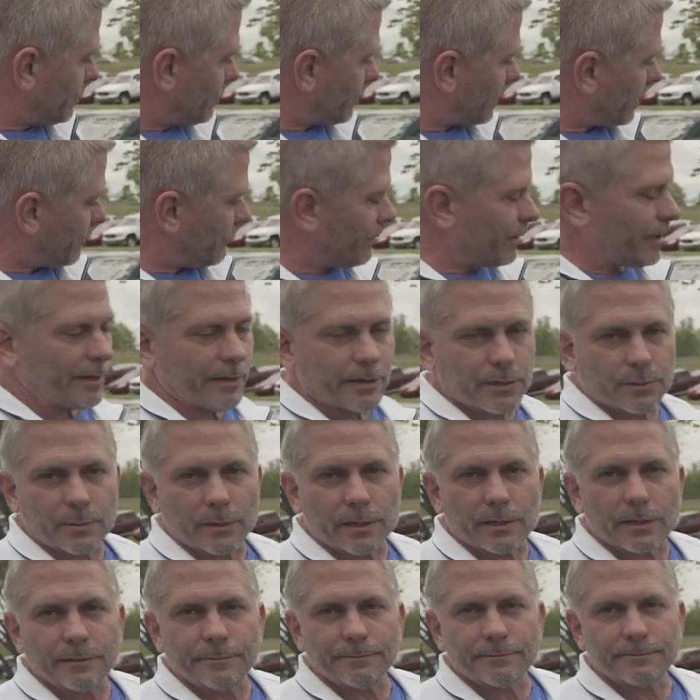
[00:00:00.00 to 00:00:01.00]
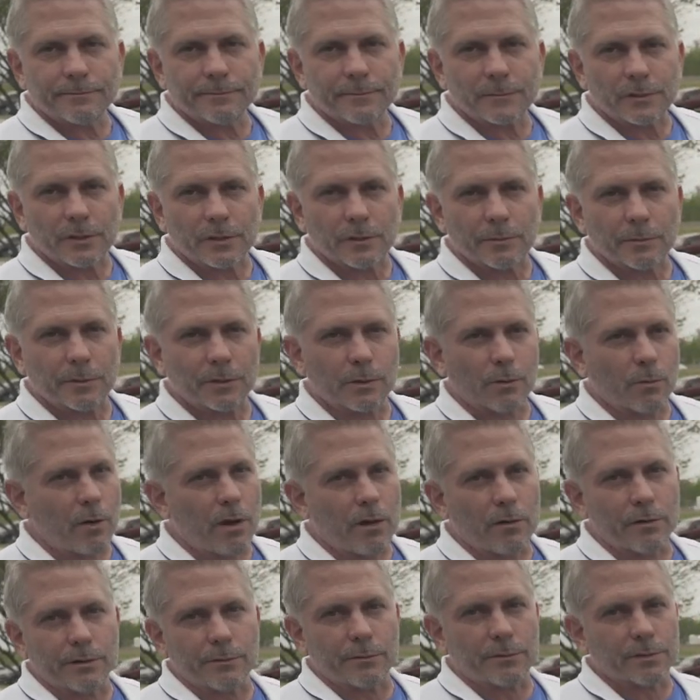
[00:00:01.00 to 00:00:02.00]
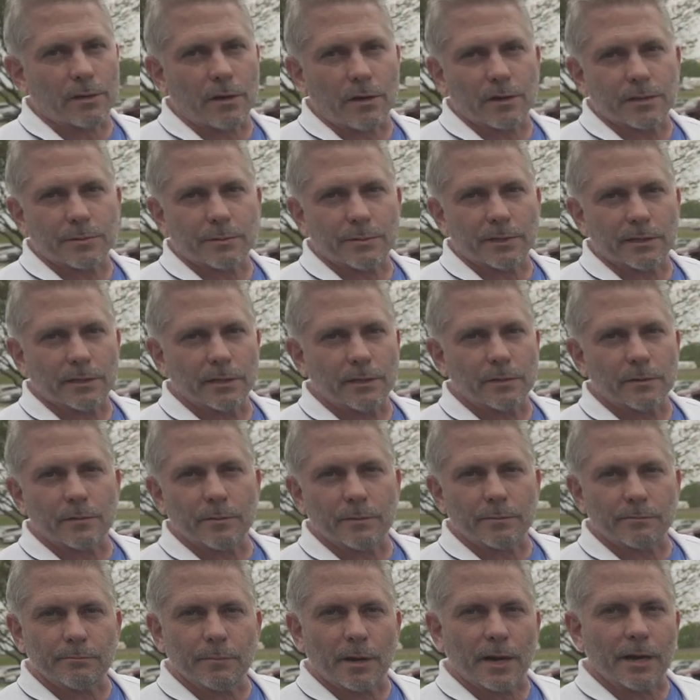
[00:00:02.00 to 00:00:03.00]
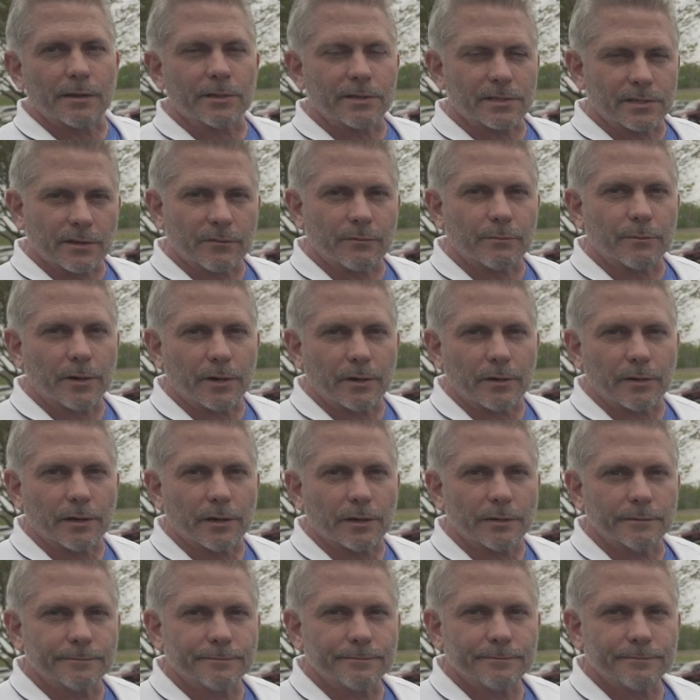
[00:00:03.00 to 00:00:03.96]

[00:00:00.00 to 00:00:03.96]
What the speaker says: in with everything as well. So, but quality was awesome, and I loved buying the stuff from Paragon.